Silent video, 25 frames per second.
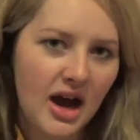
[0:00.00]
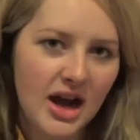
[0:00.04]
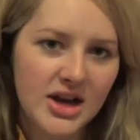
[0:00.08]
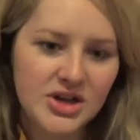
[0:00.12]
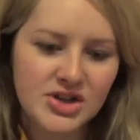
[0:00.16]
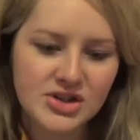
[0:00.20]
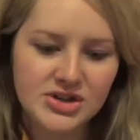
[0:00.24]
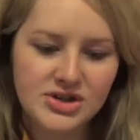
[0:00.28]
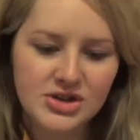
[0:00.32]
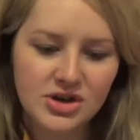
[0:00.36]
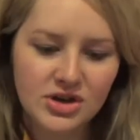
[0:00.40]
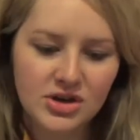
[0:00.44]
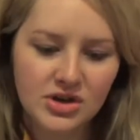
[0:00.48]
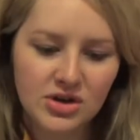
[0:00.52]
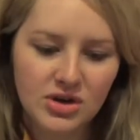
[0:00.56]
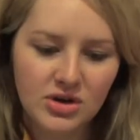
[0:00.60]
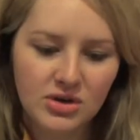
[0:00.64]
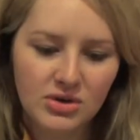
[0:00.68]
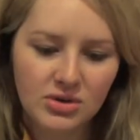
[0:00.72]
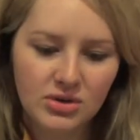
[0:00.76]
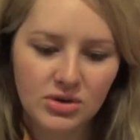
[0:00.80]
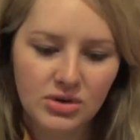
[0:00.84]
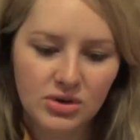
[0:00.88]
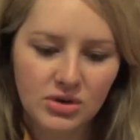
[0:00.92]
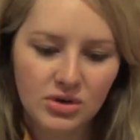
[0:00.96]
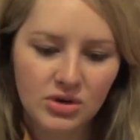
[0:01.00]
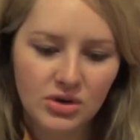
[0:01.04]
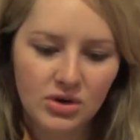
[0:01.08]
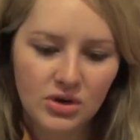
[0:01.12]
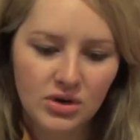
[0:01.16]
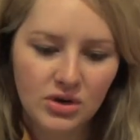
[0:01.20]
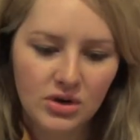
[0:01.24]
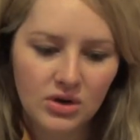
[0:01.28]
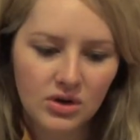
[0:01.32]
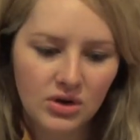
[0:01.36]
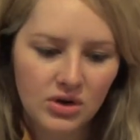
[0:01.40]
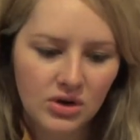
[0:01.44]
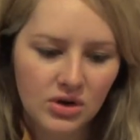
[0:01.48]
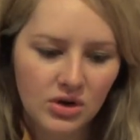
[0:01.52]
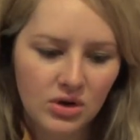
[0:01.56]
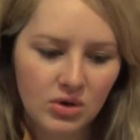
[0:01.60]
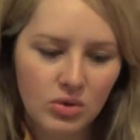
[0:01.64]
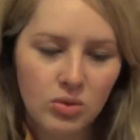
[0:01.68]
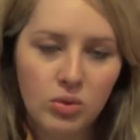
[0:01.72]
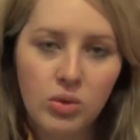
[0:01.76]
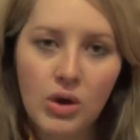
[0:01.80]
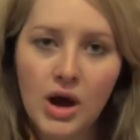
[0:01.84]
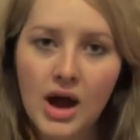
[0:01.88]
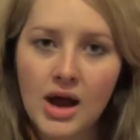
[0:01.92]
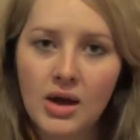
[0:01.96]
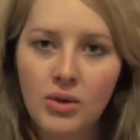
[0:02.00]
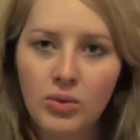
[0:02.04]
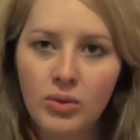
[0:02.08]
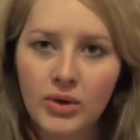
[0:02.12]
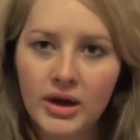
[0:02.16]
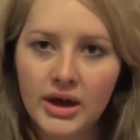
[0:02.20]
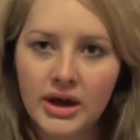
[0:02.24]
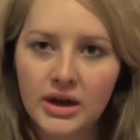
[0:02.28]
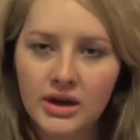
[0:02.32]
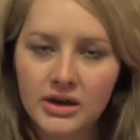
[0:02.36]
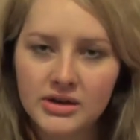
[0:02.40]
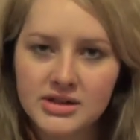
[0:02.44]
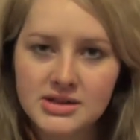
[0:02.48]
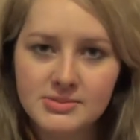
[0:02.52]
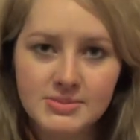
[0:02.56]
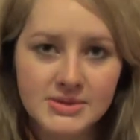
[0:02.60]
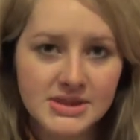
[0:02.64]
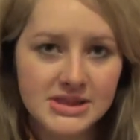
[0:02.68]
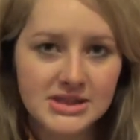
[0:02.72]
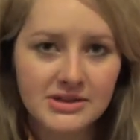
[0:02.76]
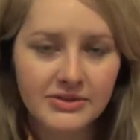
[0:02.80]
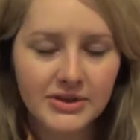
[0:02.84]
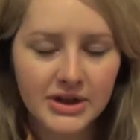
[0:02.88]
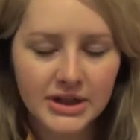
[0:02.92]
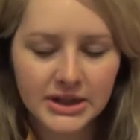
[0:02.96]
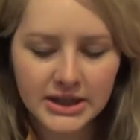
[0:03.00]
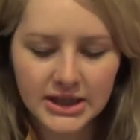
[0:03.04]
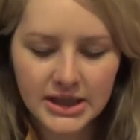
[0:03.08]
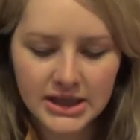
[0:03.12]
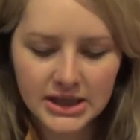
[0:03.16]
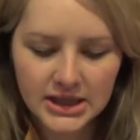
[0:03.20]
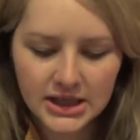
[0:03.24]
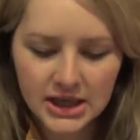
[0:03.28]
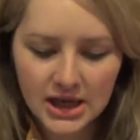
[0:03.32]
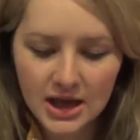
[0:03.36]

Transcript: I just don't know quite where specifically.